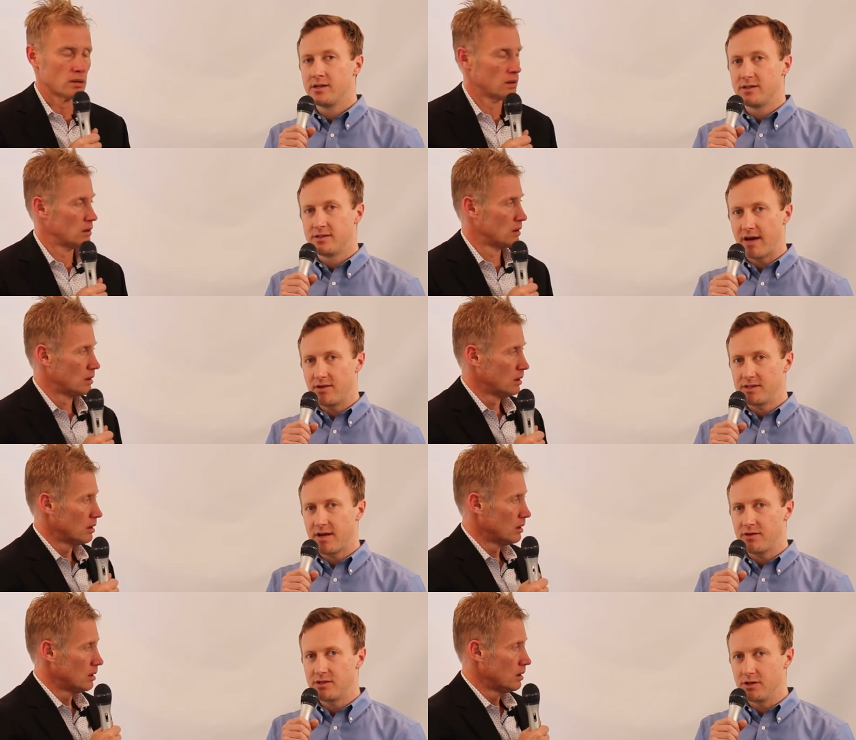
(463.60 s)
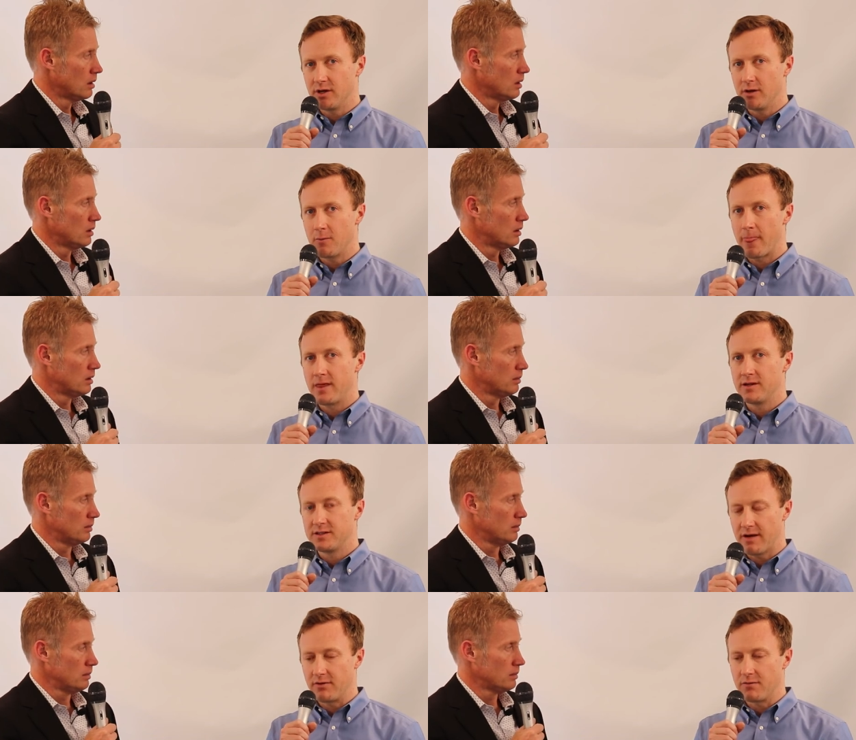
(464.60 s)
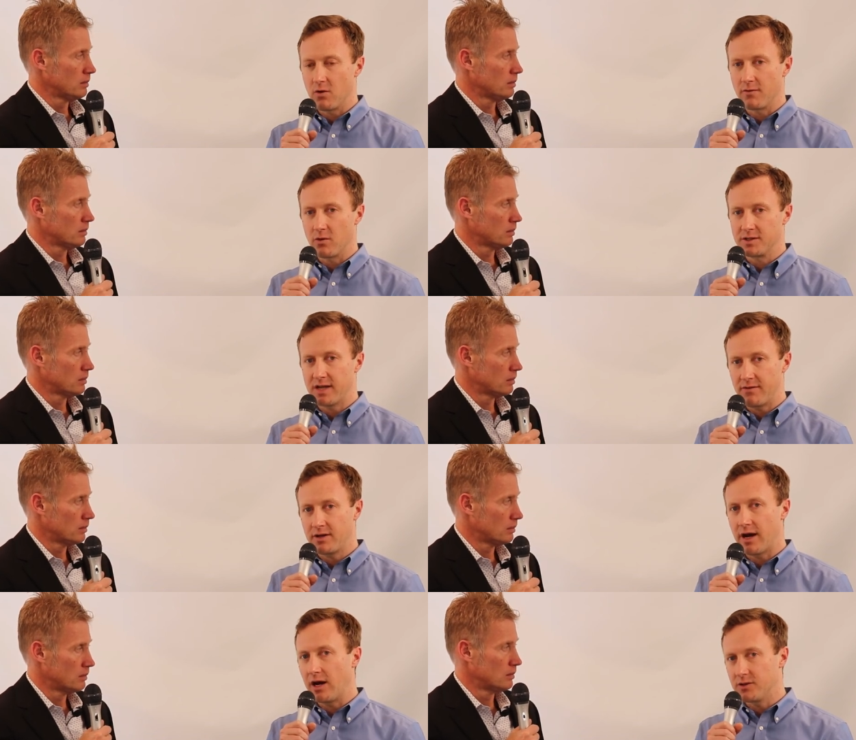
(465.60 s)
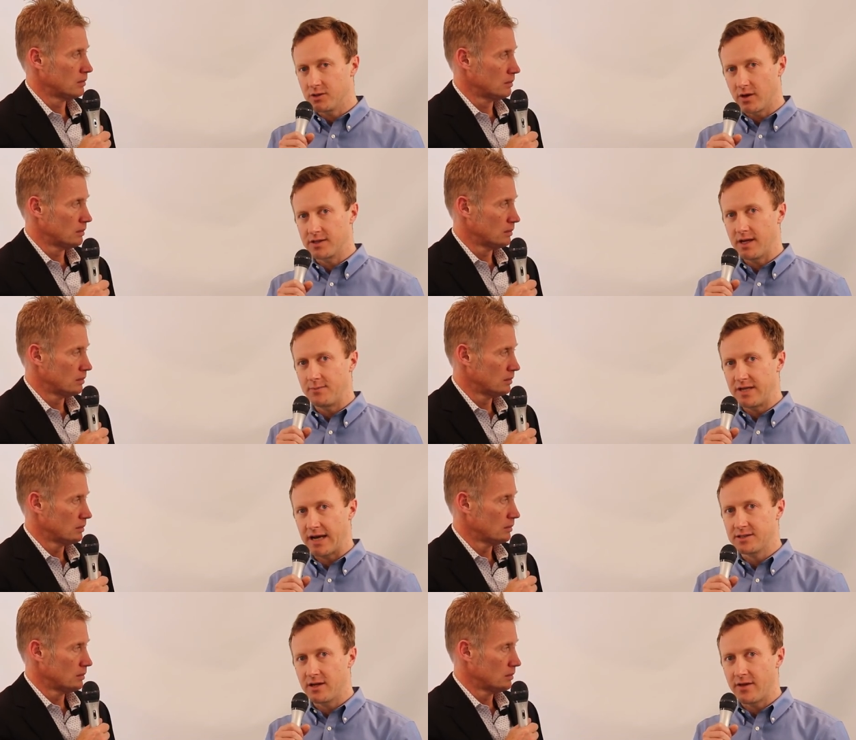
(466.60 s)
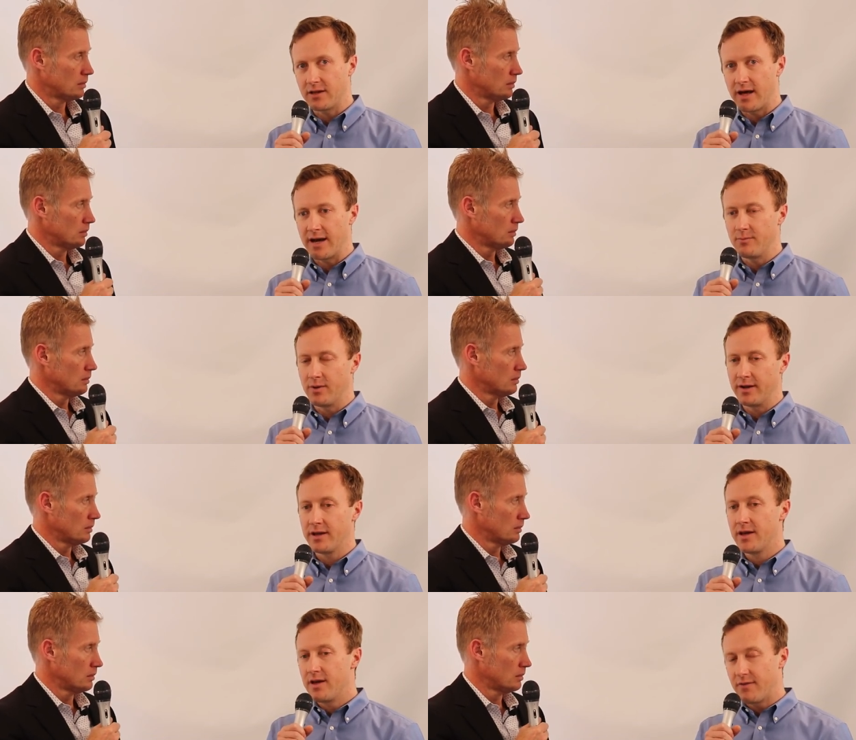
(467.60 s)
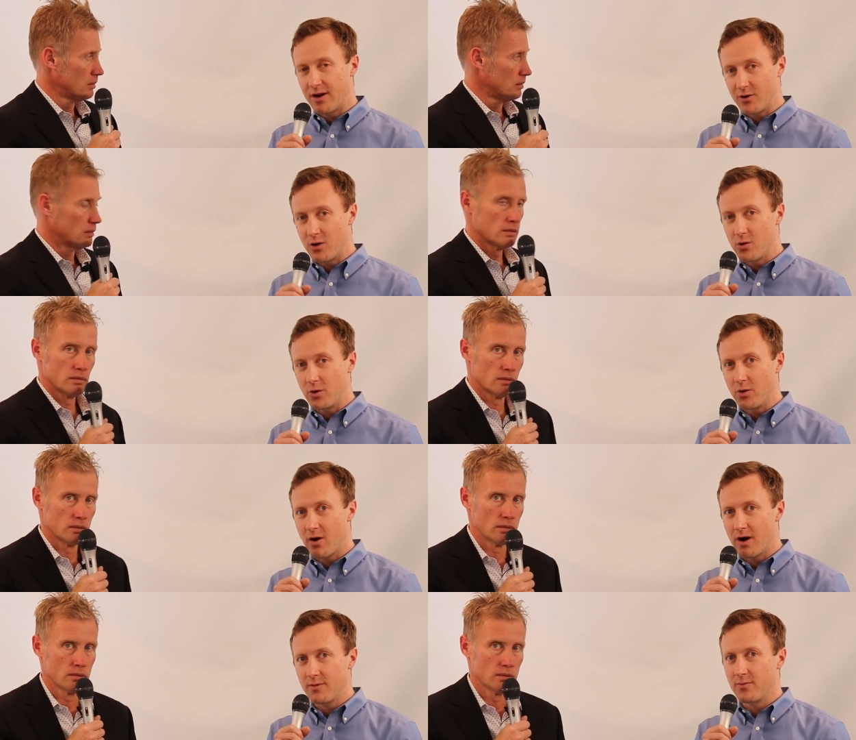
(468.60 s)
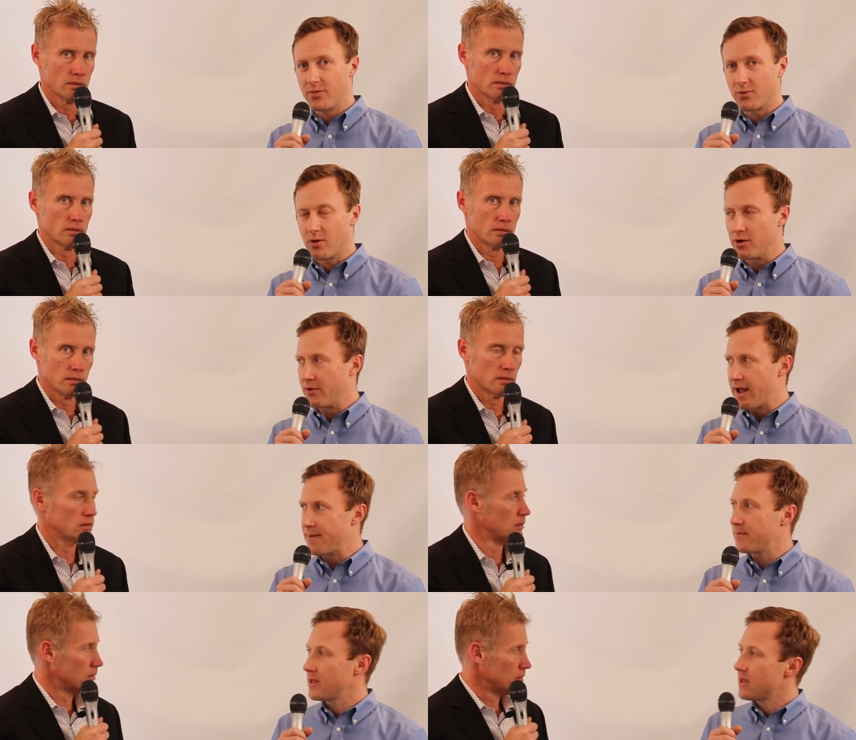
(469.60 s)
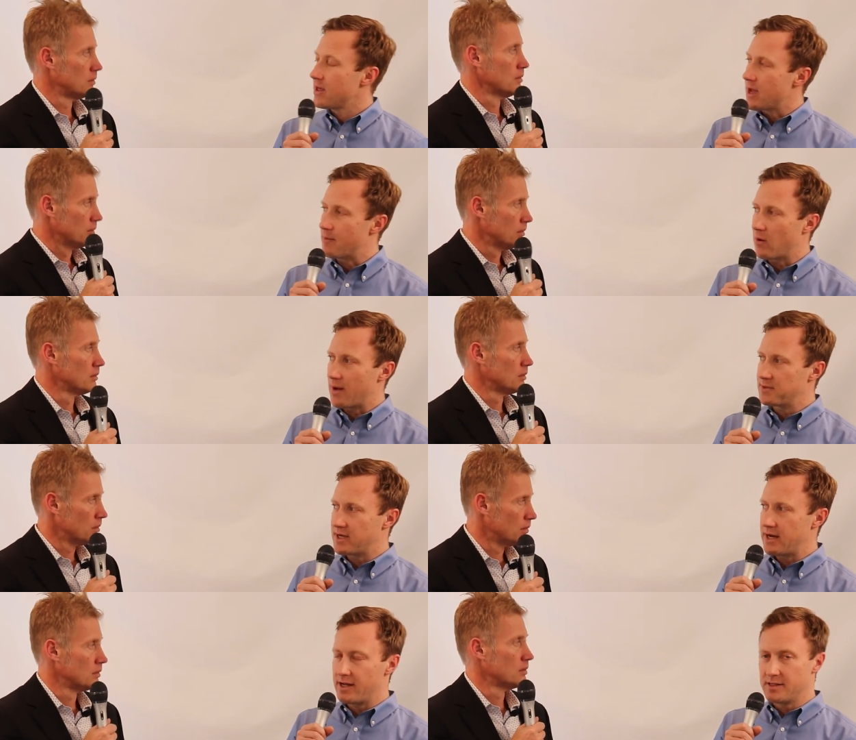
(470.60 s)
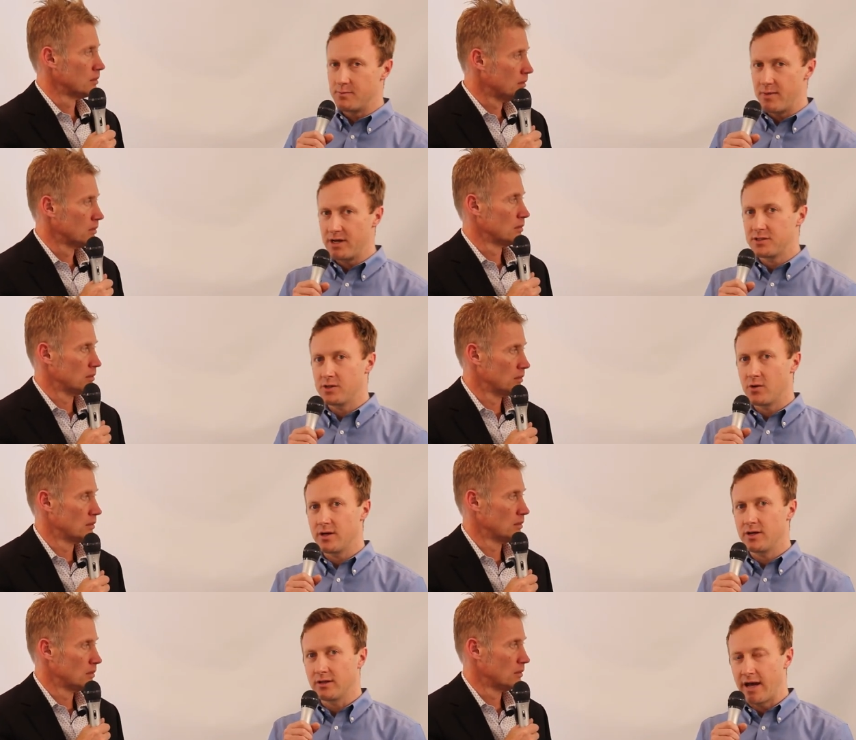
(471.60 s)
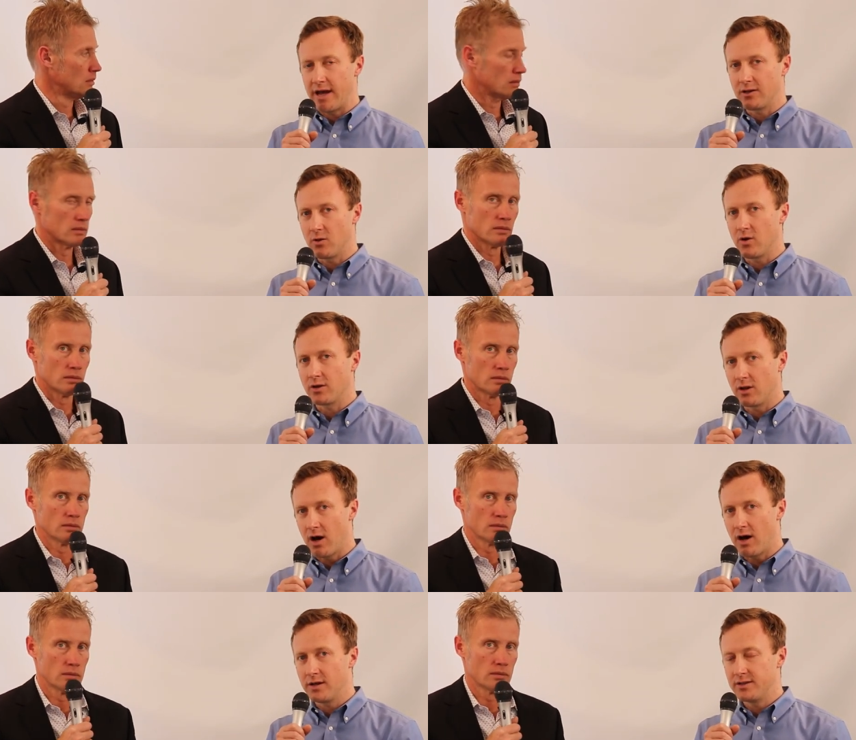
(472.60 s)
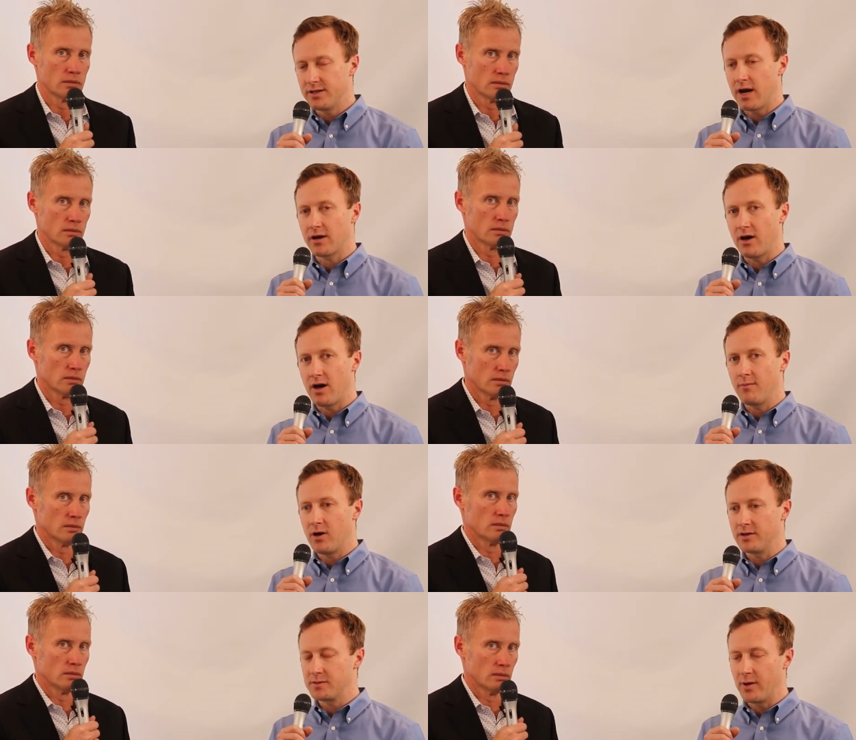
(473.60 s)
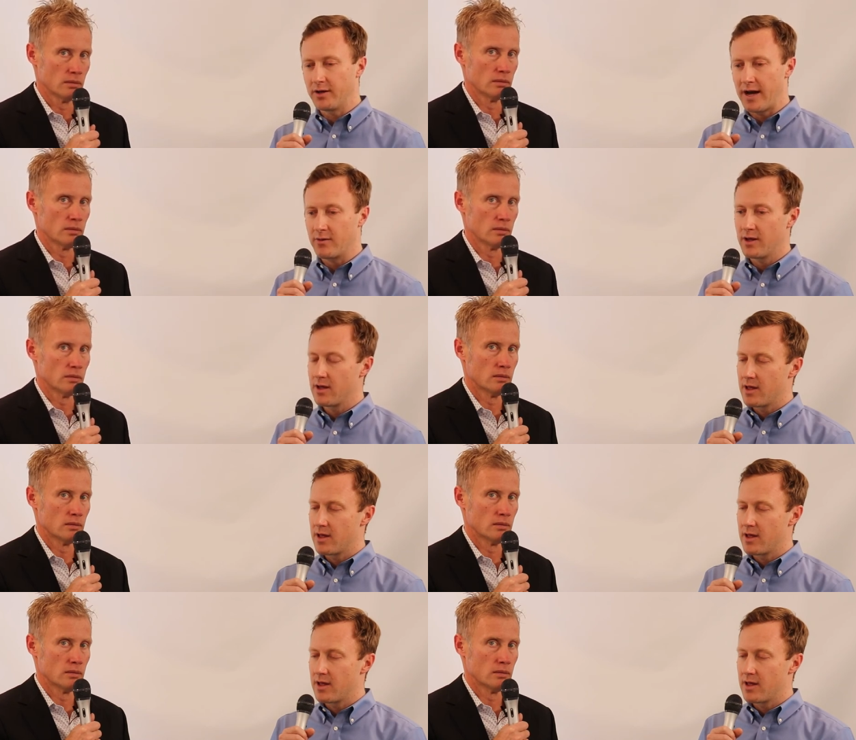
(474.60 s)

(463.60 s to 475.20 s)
Speaker 1: 770 7447. I also accept texts on that line, but if I don't know who you are, throw in your name. And my website is minnesotalandlordlaw.com, all spelled out.